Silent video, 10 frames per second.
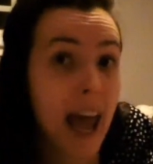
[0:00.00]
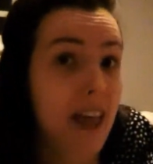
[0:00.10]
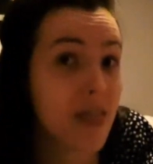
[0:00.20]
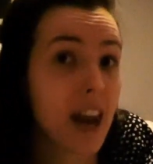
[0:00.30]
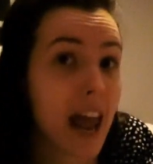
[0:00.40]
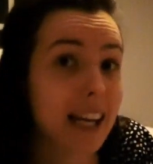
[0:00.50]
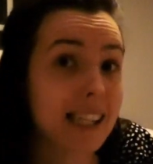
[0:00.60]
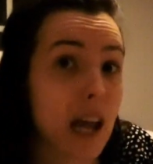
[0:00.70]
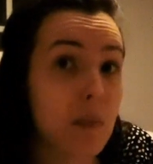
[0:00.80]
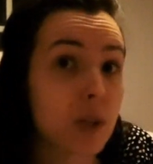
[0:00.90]
in the
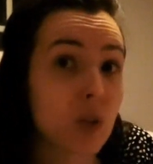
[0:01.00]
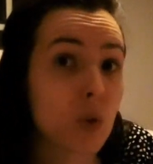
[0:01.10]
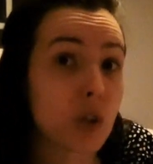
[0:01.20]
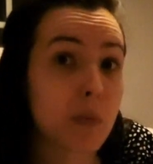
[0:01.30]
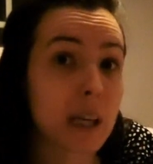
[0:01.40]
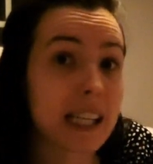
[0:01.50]
next episodes,